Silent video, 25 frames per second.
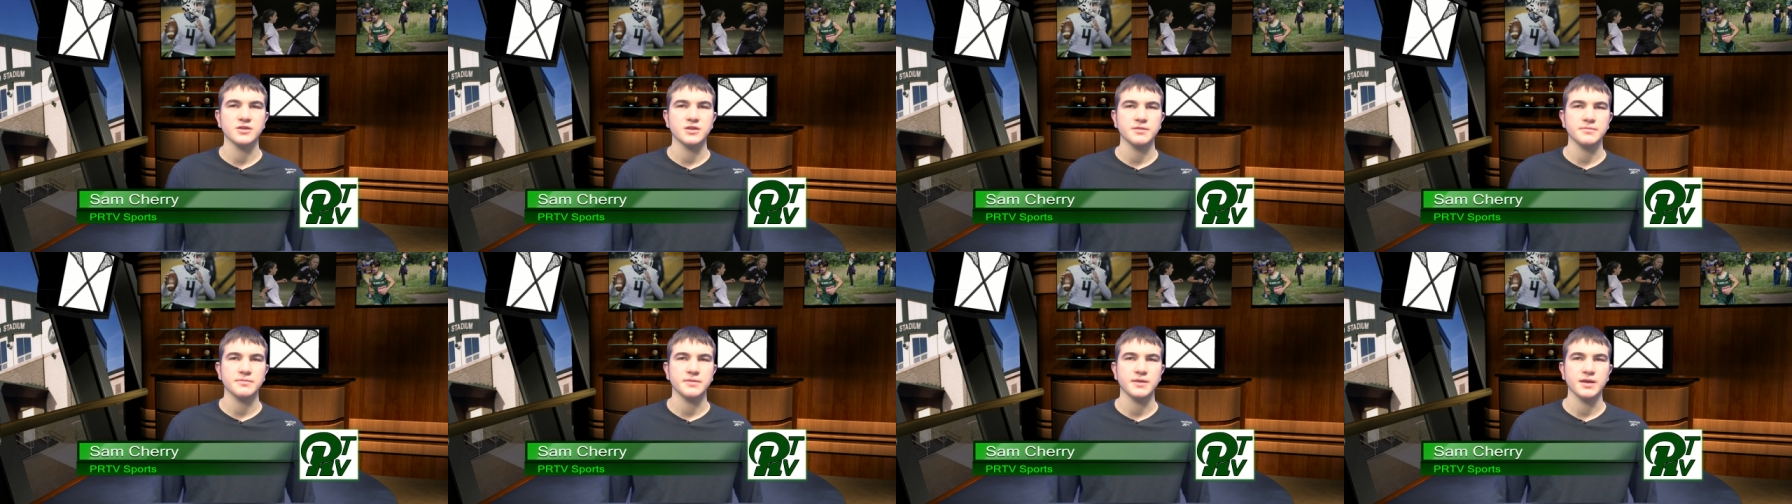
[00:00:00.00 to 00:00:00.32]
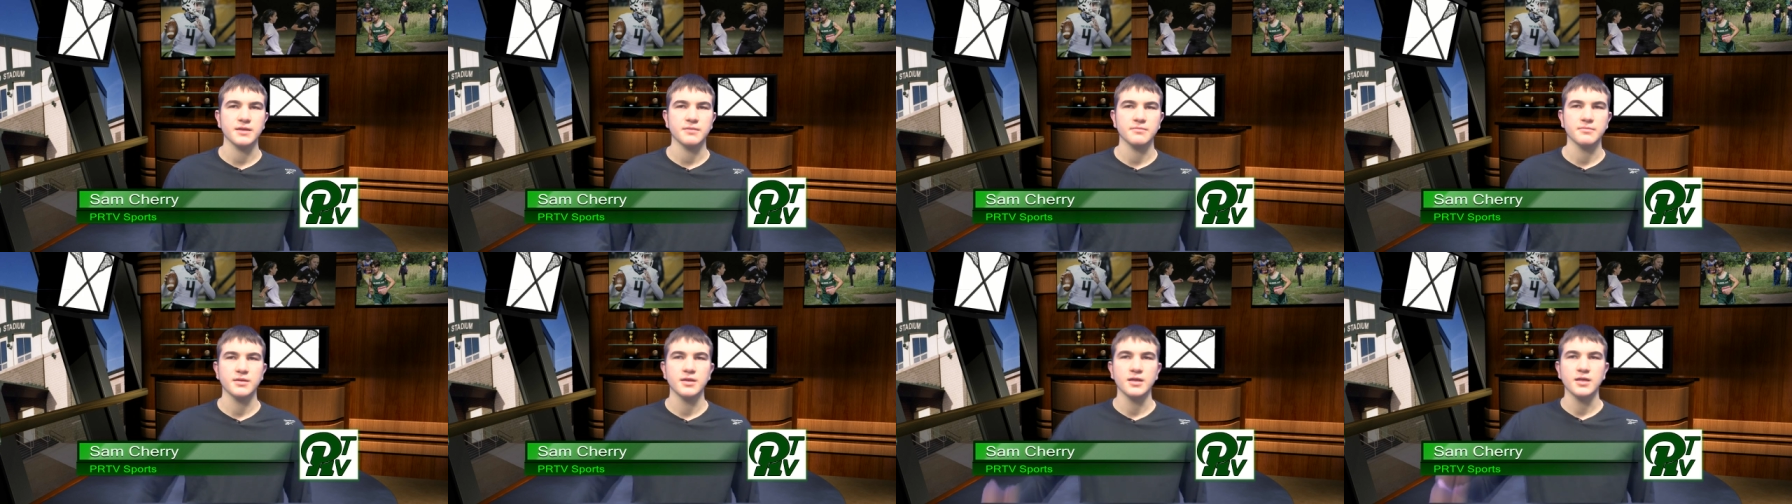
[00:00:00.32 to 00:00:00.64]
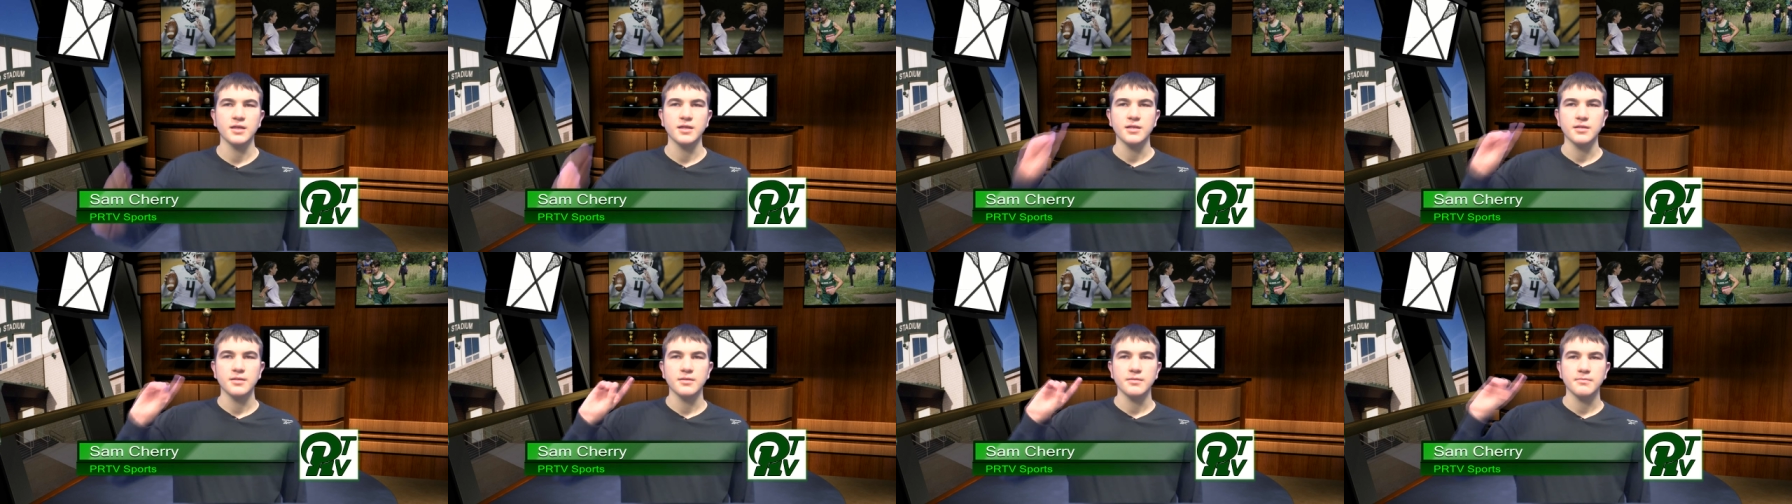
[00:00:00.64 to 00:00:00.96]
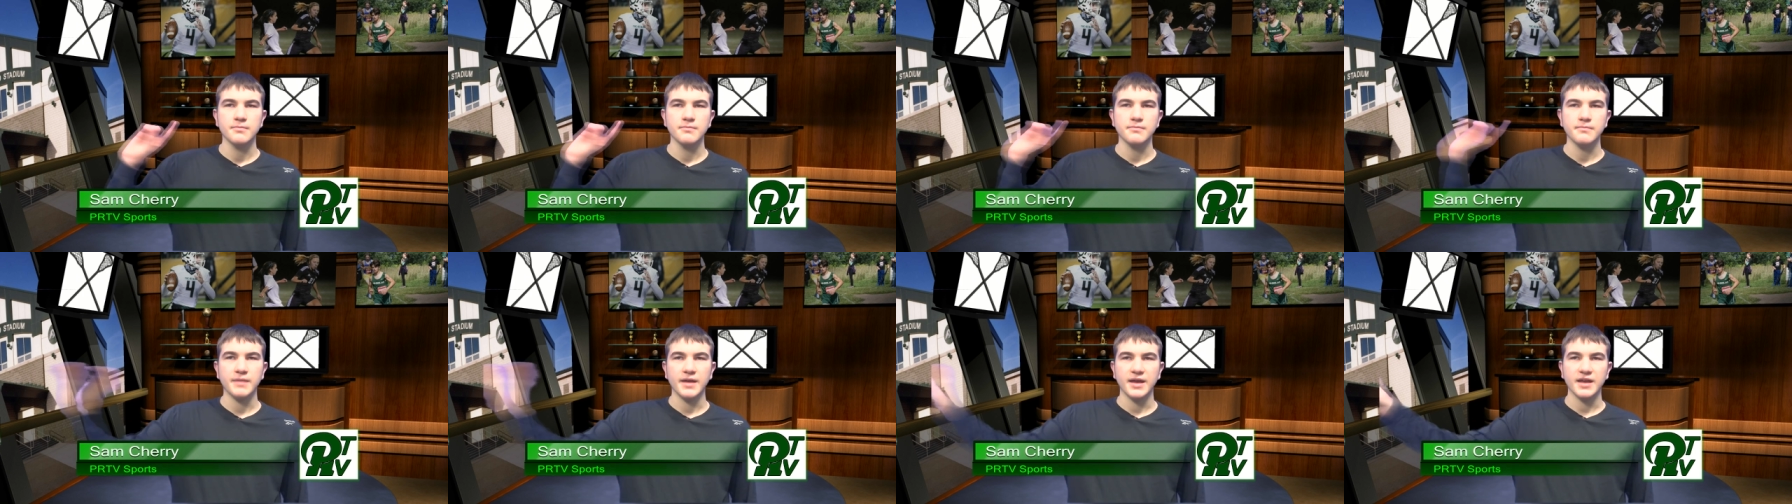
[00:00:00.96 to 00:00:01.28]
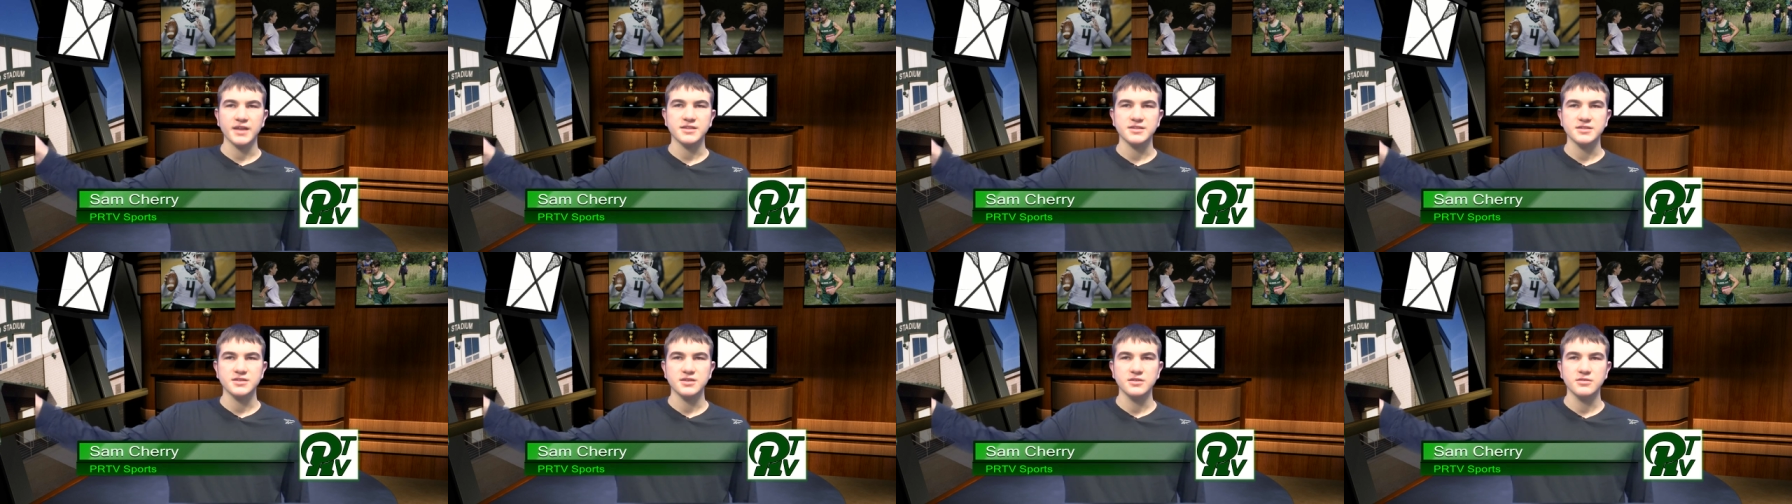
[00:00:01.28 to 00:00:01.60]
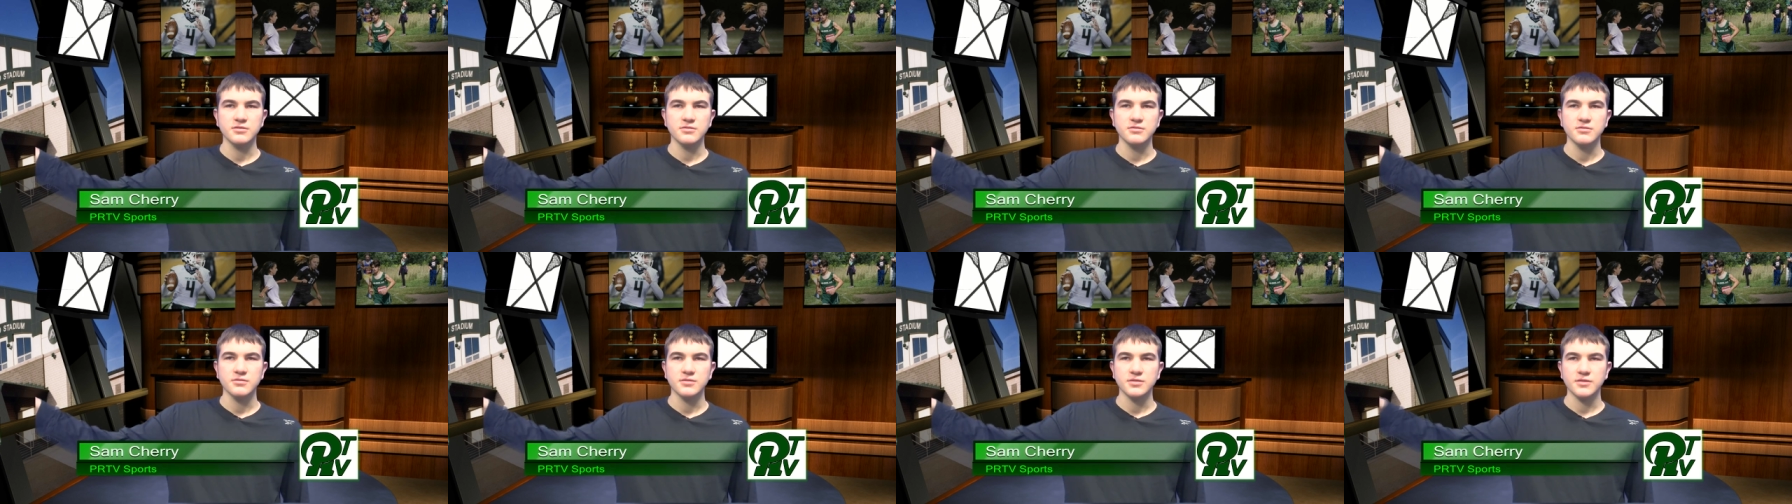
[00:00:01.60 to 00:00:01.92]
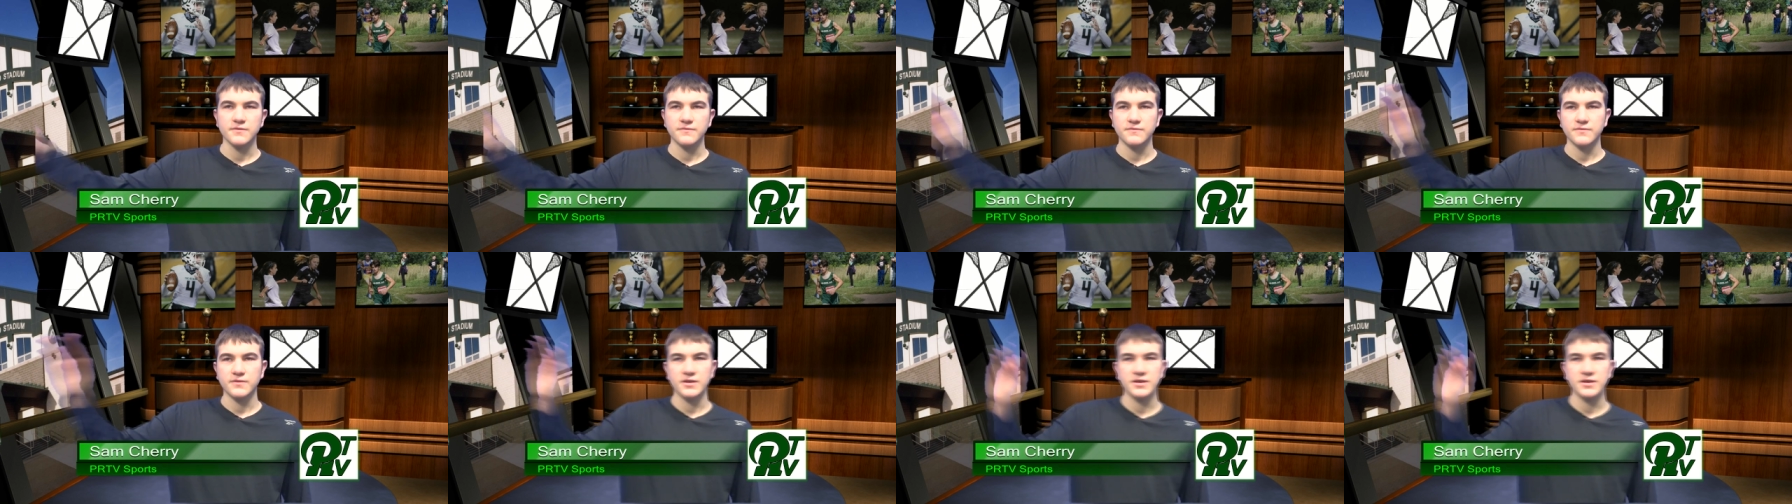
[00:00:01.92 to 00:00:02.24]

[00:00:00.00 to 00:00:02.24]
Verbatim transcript: p.m. Back to the front